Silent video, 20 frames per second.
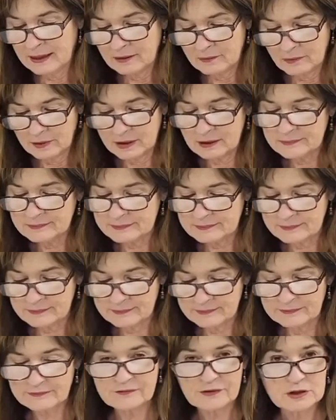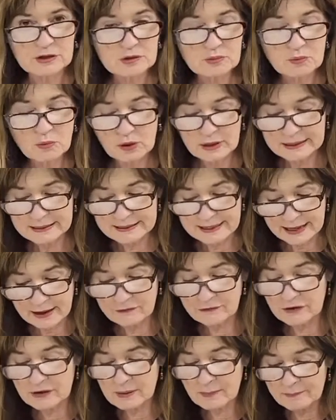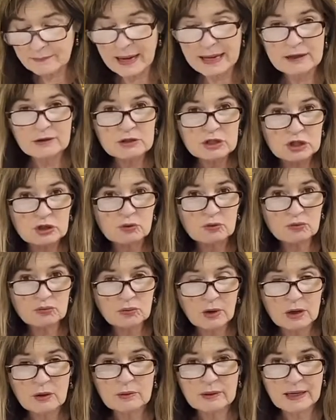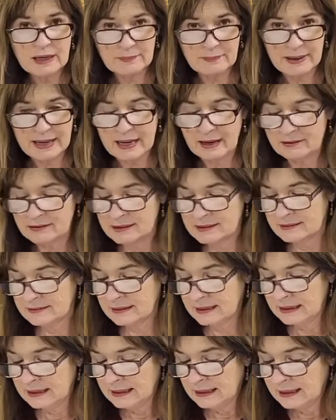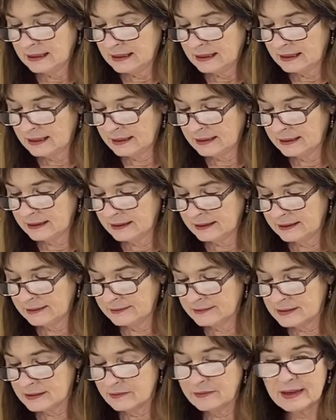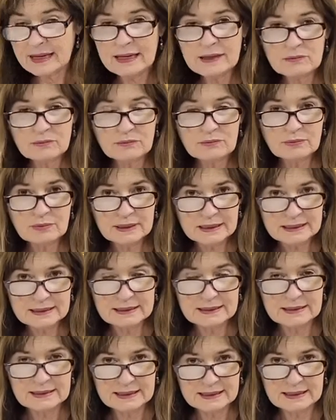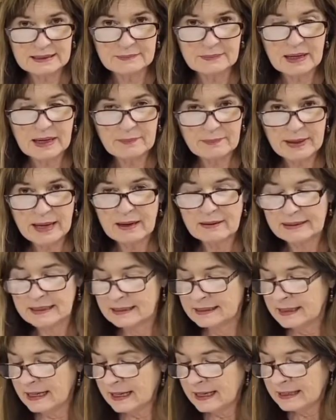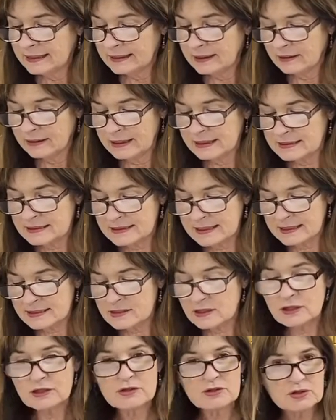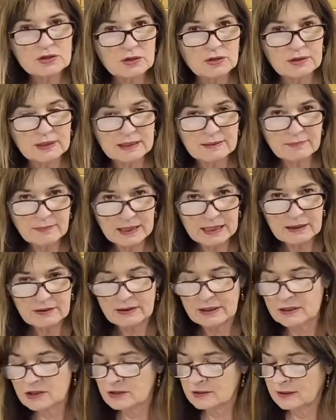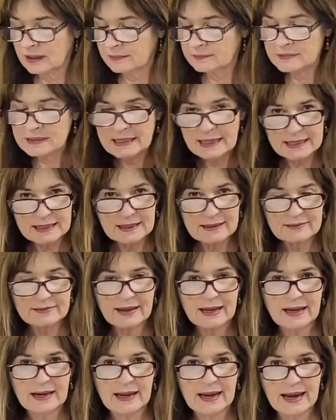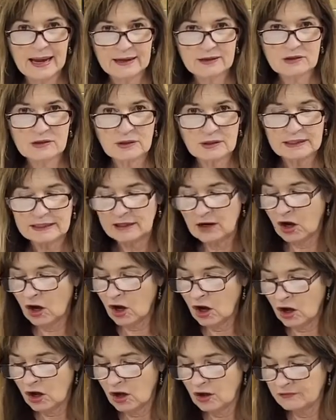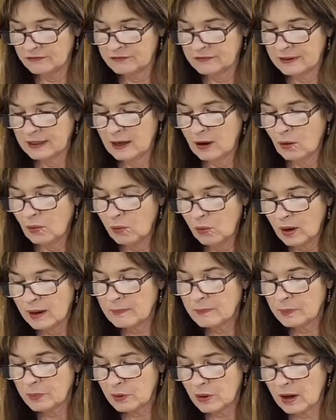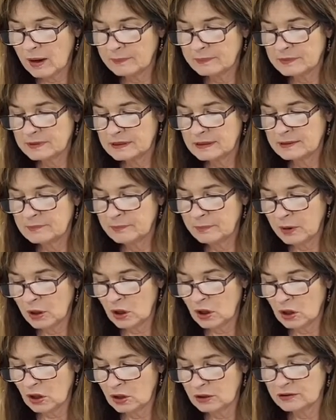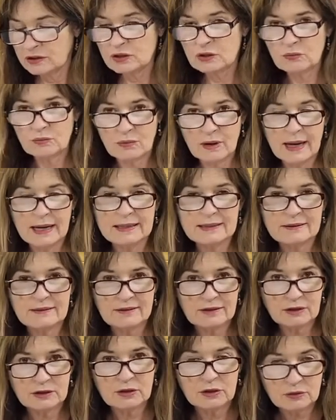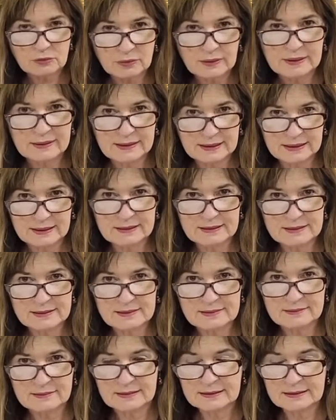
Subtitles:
Well, verse 1, now for the matters you wrote about. So they had written him about it. Now it says concerning marriage. I'm taking that actually off. What prompted Paul to write the Corinthians?